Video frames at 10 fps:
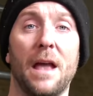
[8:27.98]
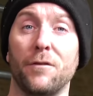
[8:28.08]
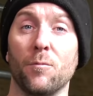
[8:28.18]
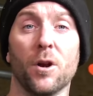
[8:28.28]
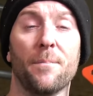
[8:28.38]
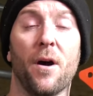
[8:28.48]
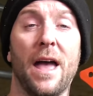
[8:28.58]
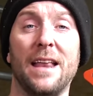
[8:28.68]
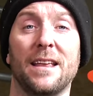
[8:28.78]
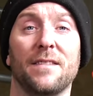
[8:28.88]
If you want to buy
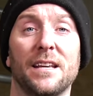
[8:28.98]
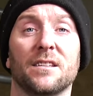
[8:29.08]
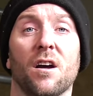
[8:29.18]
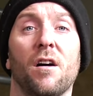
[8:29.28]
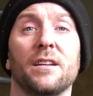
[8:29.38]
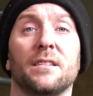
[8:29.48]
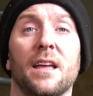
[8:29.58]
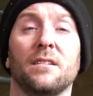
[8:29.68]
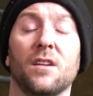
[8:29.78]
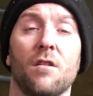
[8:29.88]
any of these guys,
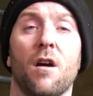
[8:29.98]
then go